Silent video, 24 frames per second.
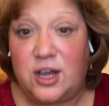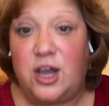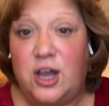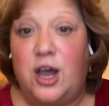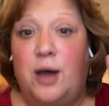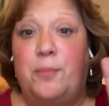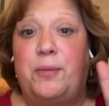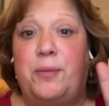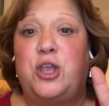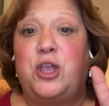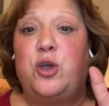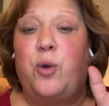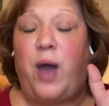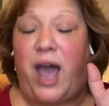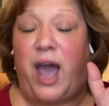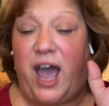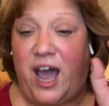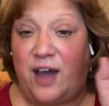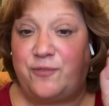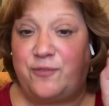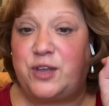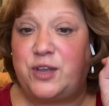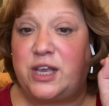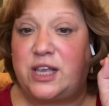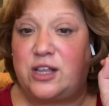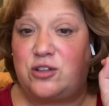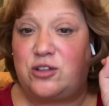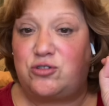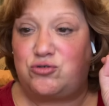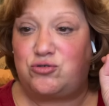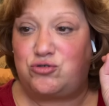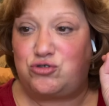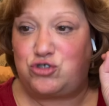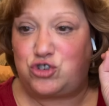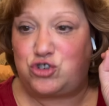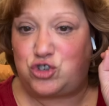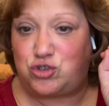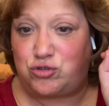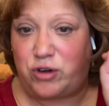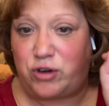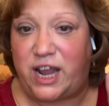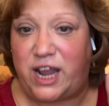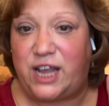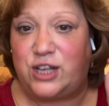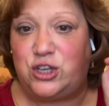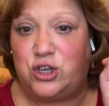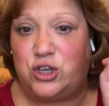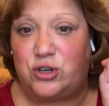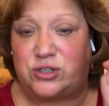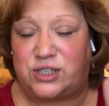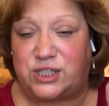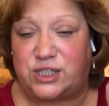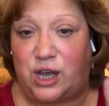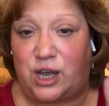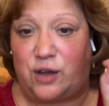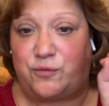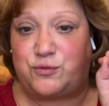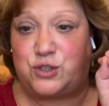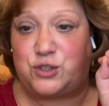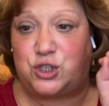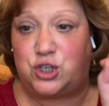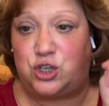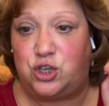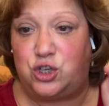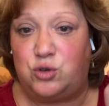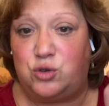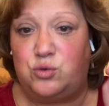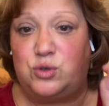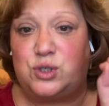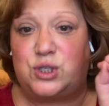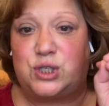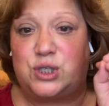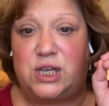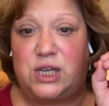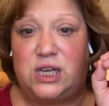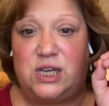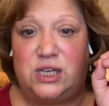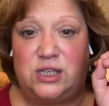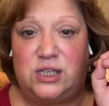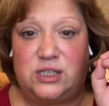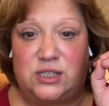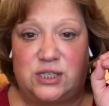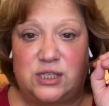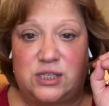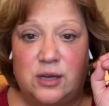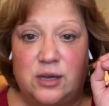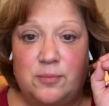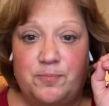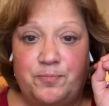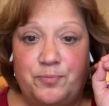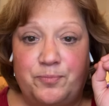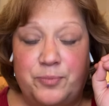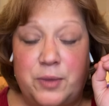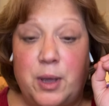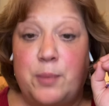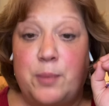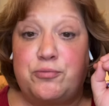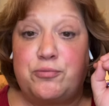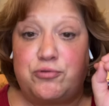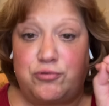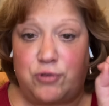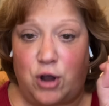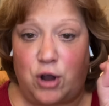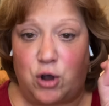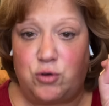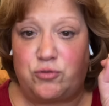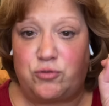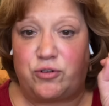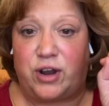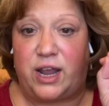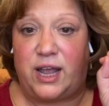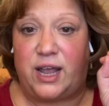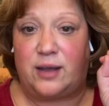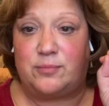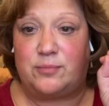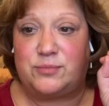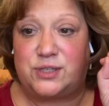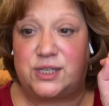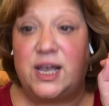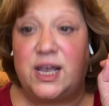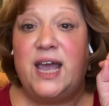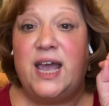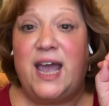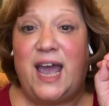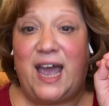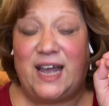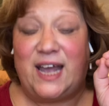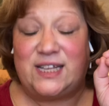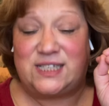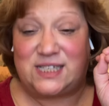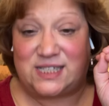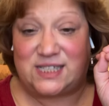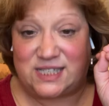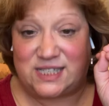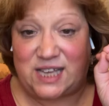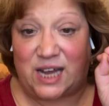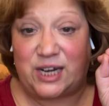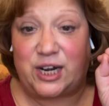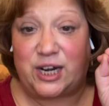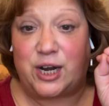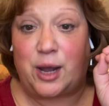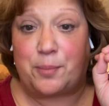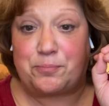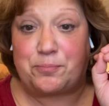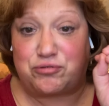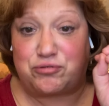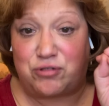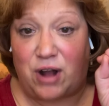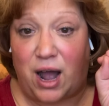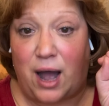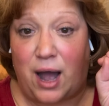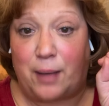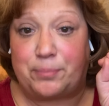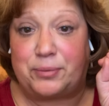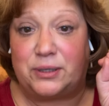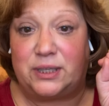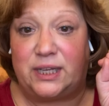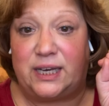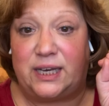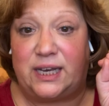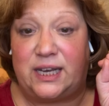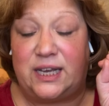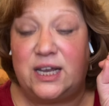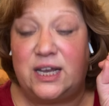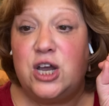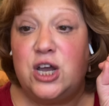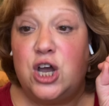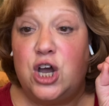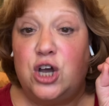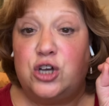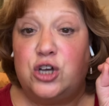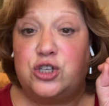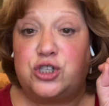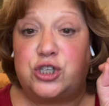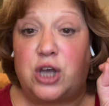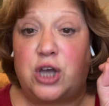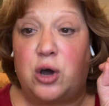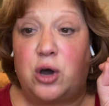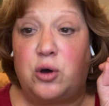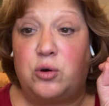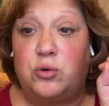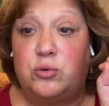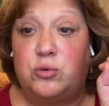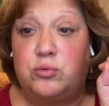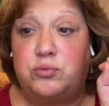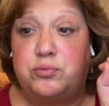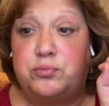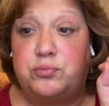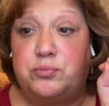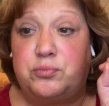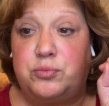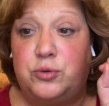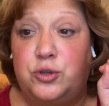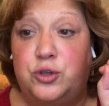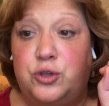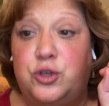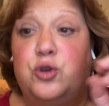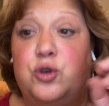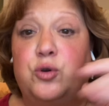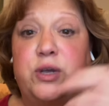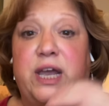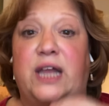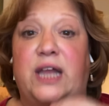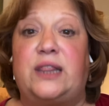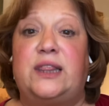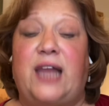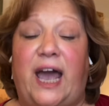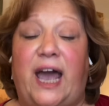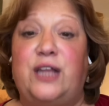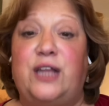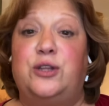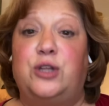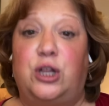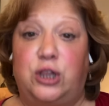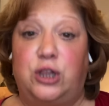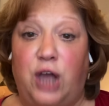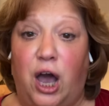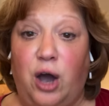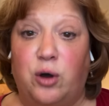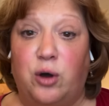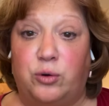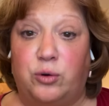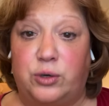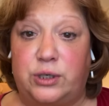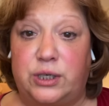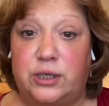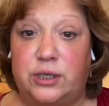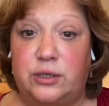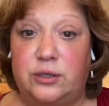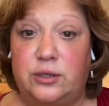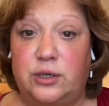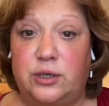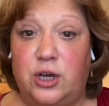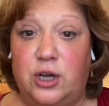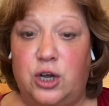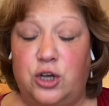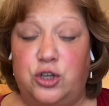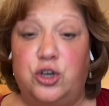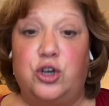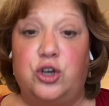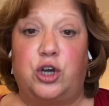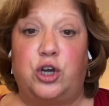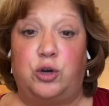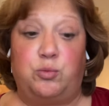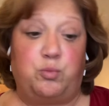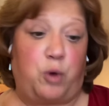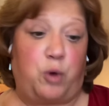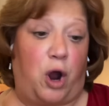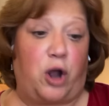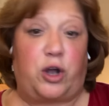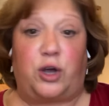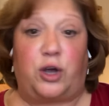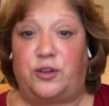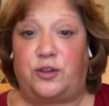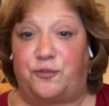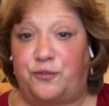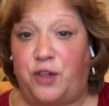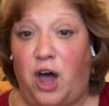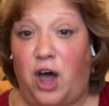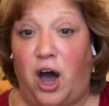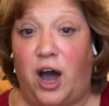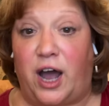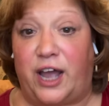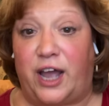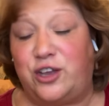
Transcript: But you have to train yourself to use these programs and to set it up properly so you can lighten the load. You could work on the fly.